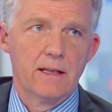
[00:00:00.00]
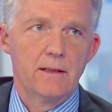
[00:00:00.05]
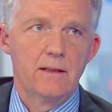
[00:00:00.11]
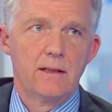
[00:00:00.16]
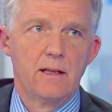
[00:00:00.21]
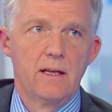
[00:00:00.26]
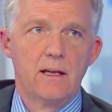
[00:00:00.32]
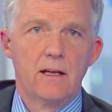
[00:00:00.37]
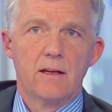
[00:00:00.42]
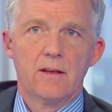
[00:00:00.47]
it.
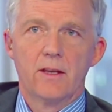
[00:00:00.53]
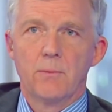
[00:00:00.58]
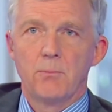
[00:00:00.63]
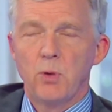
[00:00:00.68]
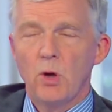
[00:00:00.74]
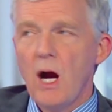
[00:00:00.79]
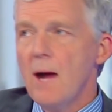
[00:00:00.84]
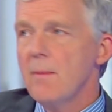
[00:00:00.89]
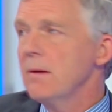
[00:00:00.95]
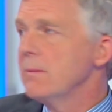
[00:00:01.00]
The
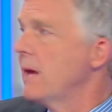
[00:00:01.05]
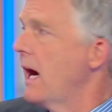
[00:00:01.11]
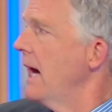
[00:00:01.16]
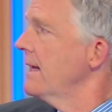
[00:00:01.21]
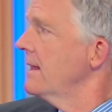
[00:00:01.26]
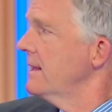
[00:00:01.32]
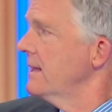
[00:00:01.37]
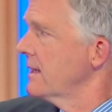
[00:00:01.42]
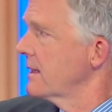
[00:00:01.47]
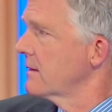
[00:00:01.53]
problem,
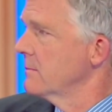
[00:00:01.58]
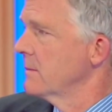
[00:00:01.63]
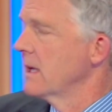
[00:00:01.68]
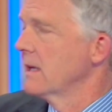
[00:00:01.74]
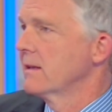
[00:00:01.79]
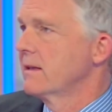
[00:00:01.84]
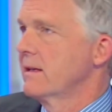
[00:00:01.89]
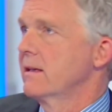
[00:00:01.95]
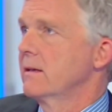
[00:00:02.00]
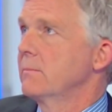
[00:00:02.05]
I think,
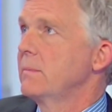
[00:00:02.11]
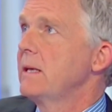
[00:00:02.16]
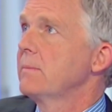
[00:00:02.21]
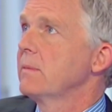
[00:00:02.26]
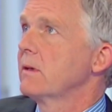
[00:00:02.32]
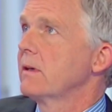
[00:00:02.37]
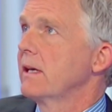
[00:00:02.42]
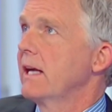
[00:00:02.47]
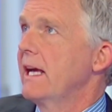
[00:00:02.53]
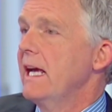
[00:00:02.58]
Melanie, that
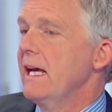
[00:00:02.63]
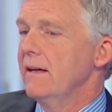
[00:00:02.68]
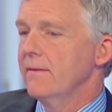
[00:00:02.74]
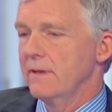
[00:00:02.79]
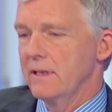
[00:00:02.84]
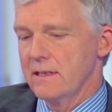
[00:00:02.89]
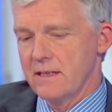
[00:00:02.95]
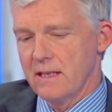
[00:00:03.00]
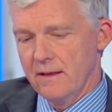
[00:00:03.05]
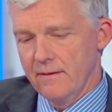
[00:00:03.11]
people are going to have
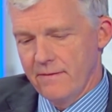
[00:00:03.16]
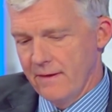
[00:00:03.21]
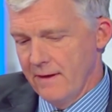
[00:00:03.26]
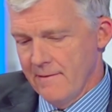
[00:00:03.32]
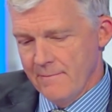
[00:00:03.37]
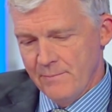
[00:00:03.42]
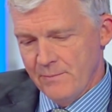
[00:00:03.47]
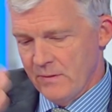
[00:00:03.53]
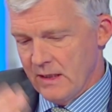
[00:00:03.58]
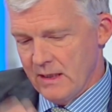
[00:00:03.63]
is
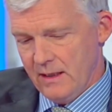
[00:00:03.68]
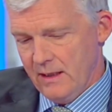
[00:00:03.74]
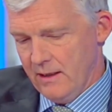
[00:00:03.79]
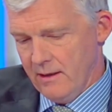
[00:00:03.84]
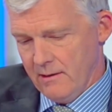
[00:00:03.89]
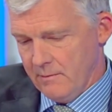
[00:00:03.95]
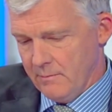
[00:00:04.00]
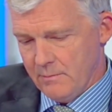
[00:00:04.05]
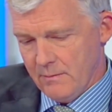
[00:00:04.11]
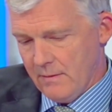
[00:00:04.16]
if,
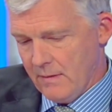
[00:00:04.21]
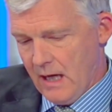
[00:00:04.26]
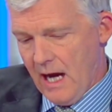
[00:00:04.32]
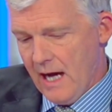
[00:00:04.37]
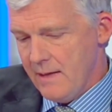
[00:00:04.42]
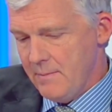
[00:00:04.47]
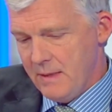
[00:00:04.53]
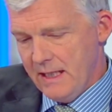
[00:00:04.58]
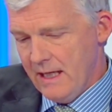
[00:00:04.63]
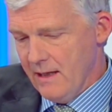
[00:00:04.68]

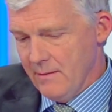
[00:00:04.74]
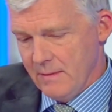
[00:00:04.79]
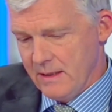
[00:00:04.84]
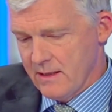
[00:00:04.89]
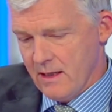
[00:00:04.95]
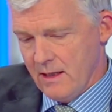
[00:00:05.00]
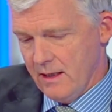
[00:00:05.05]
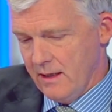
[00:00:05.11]
IBM is